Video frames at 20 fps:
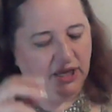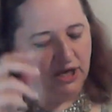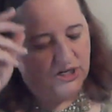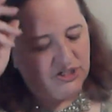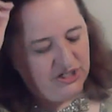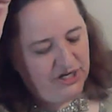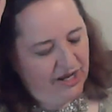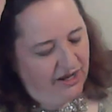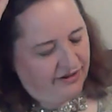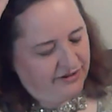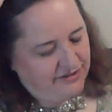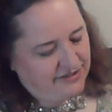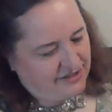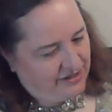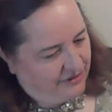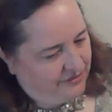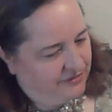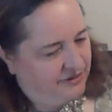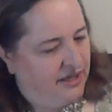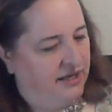She
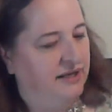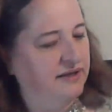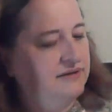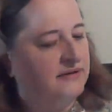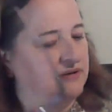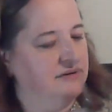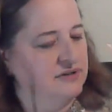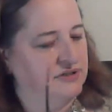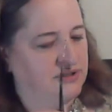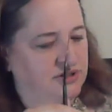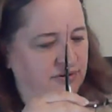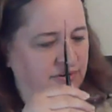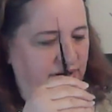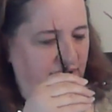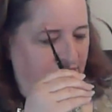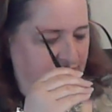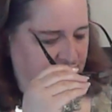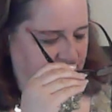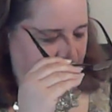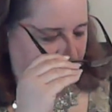also, Judy
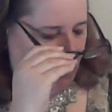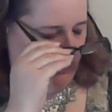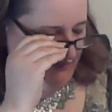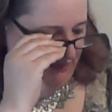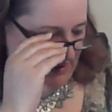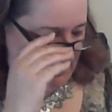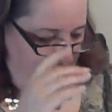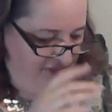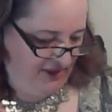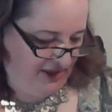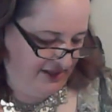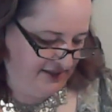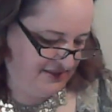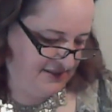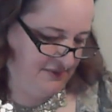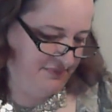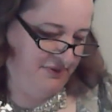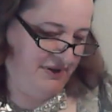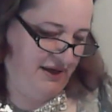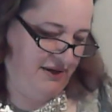also gave me these
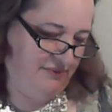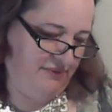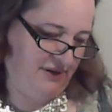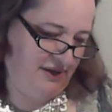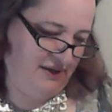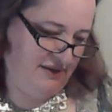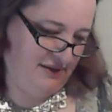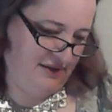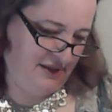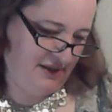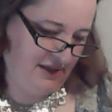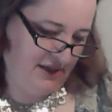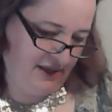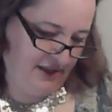to play with.